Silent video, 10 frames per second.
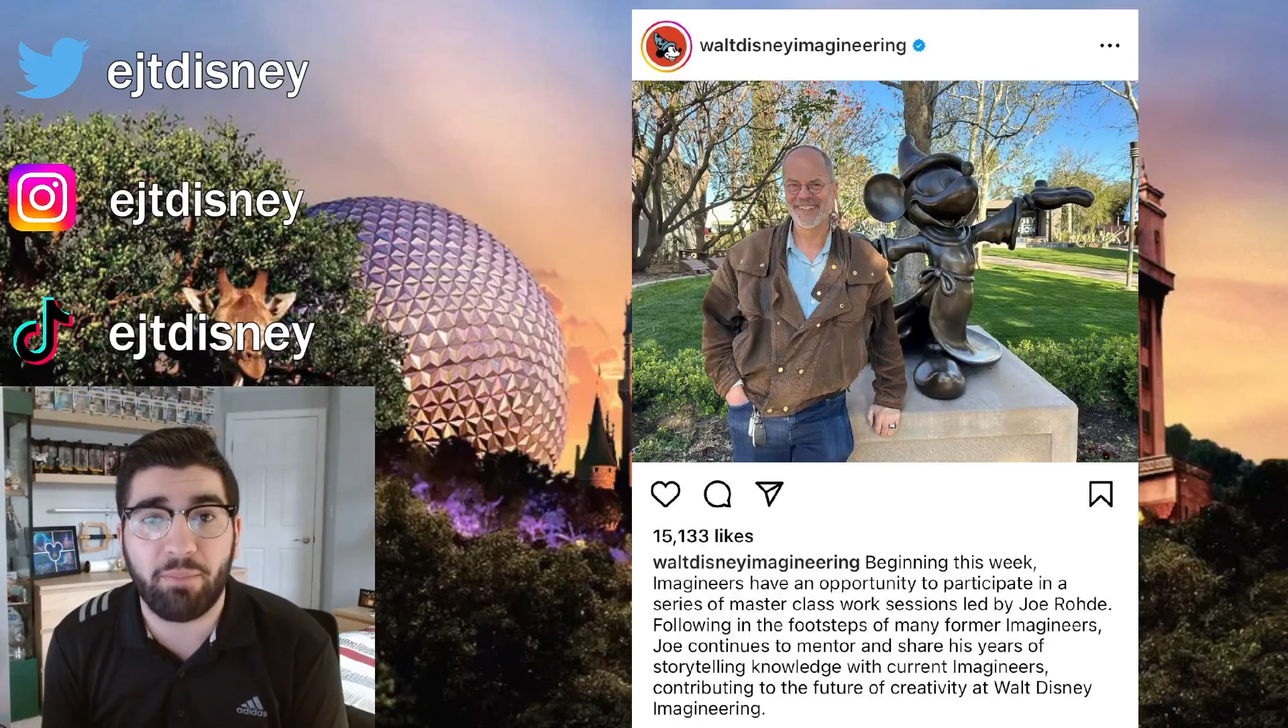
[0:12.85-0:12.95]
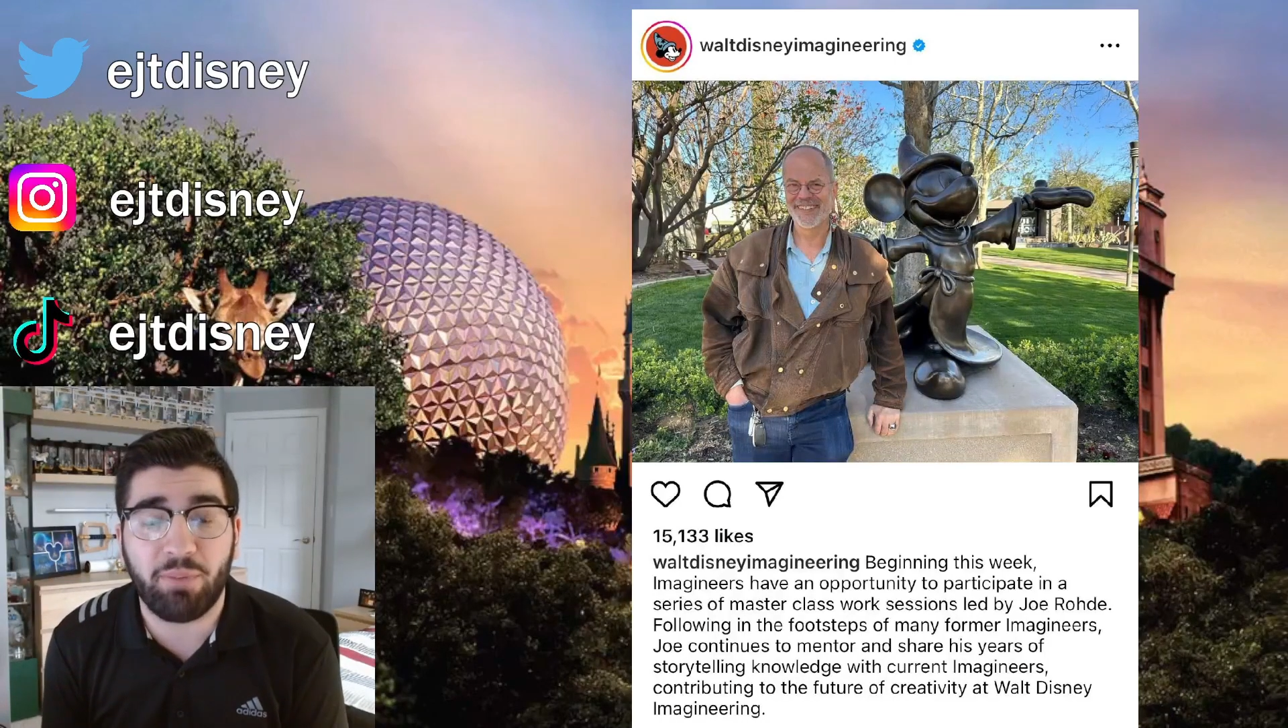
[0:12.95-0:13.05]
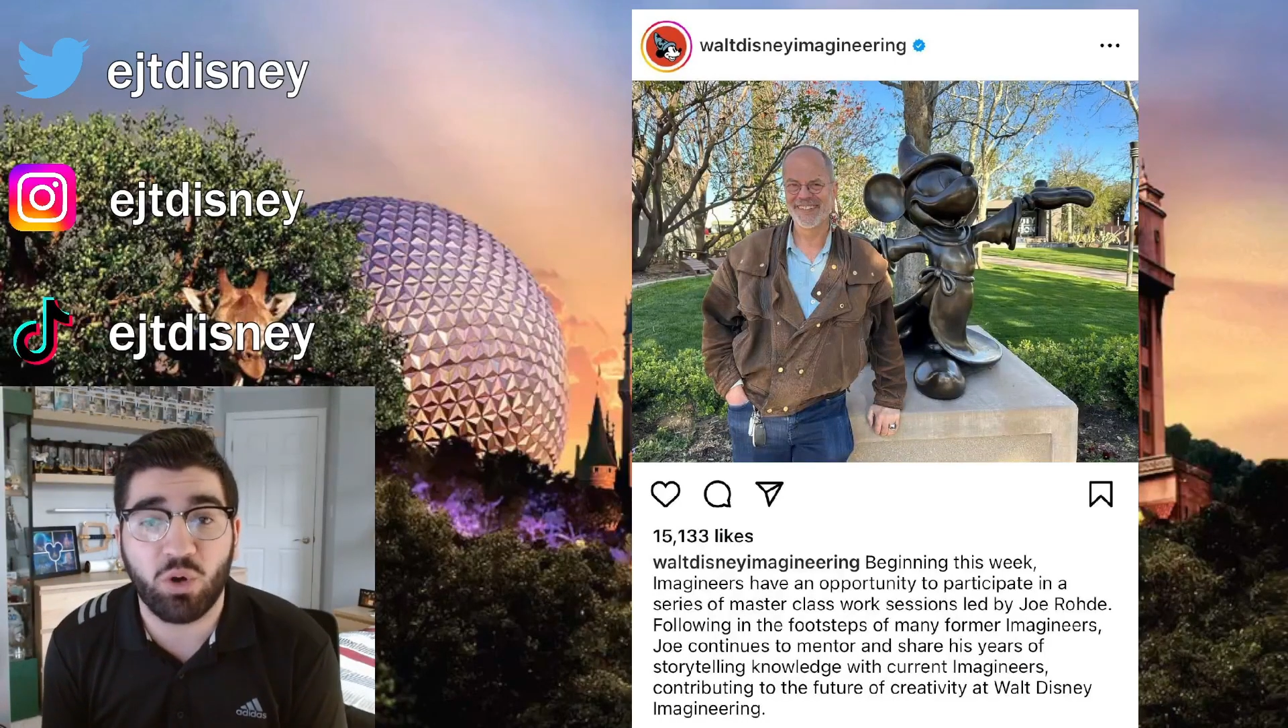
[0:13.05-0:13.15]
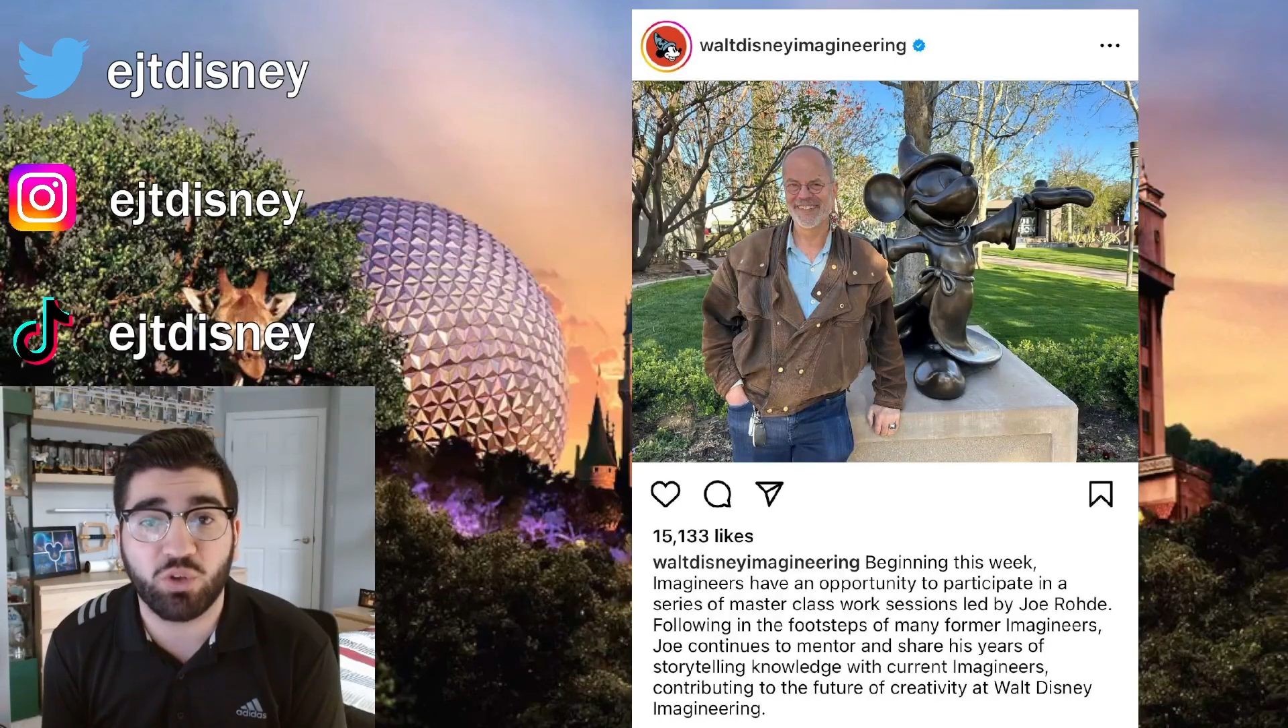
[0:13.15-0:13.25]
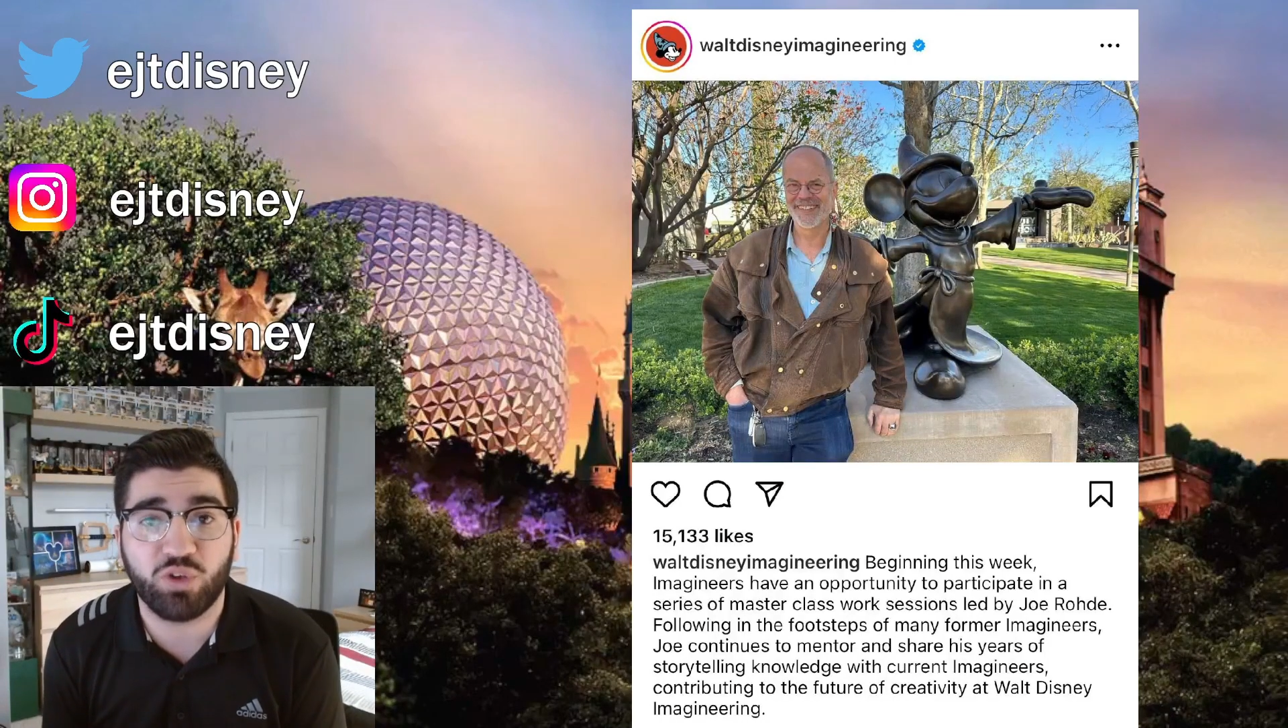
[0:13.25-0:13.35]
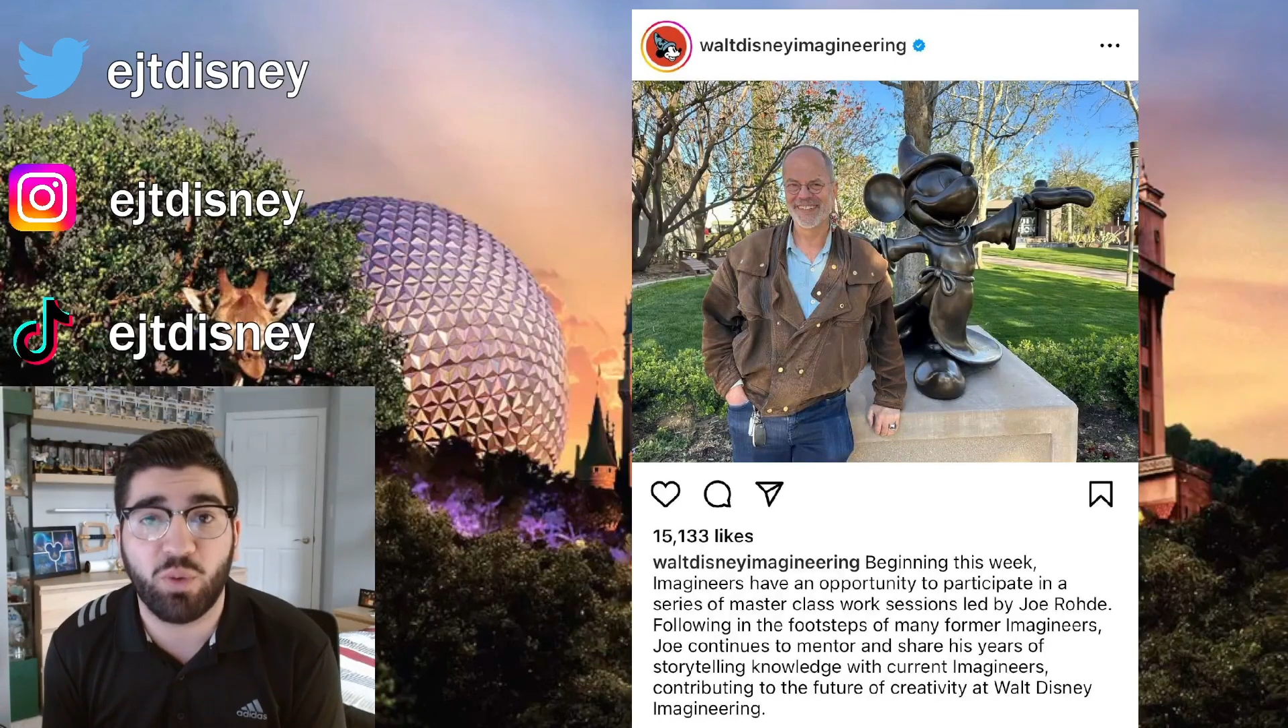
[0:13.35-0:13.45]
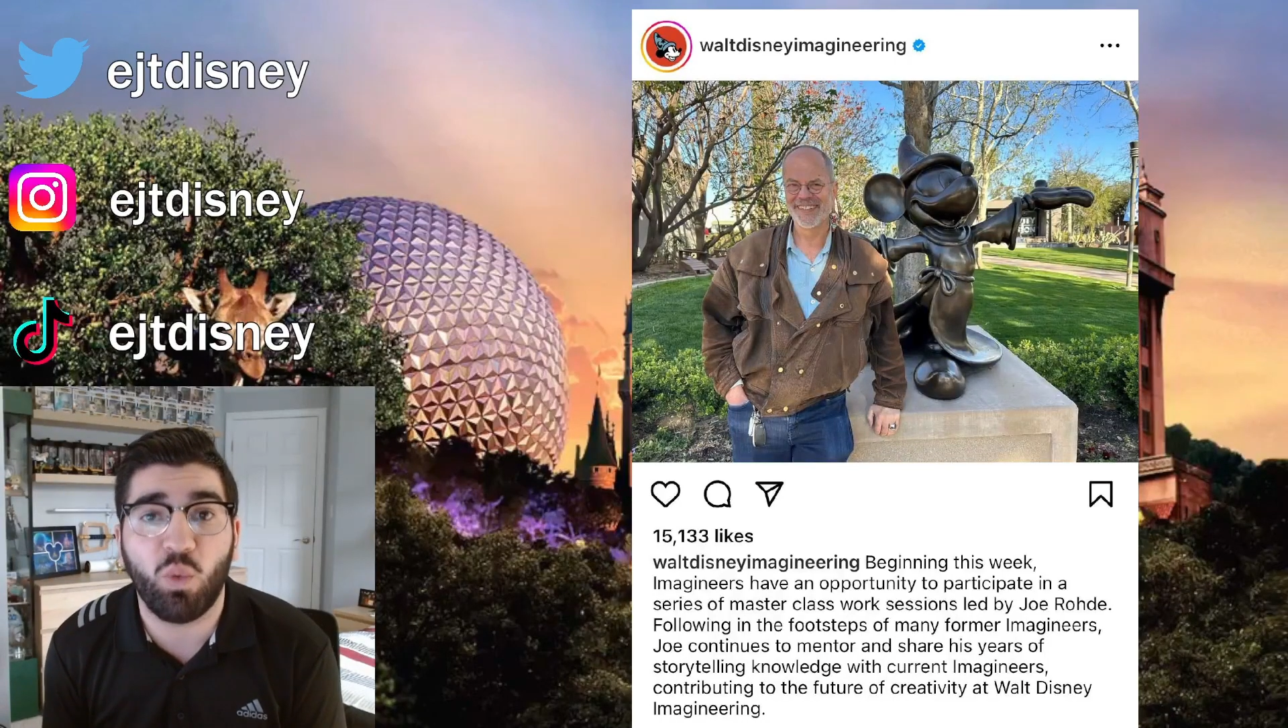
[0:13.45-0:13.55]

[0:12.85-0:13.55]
post from